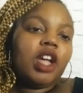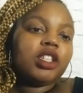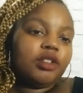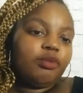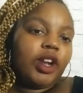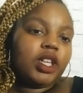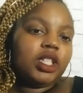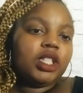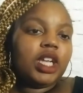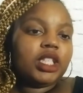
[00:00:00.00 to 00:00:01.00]
positive
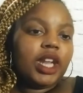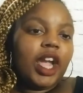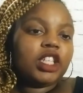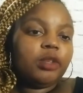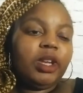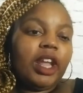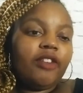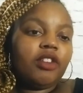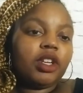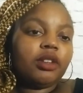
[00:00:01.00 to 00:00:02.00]
pregnancy test and actually
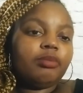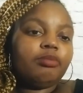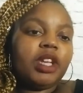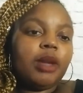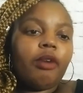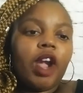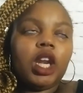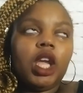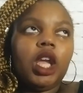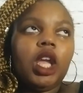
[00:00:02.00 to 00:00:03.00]
being able to get
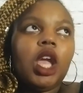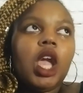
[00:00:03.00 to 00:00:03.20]
pregnant.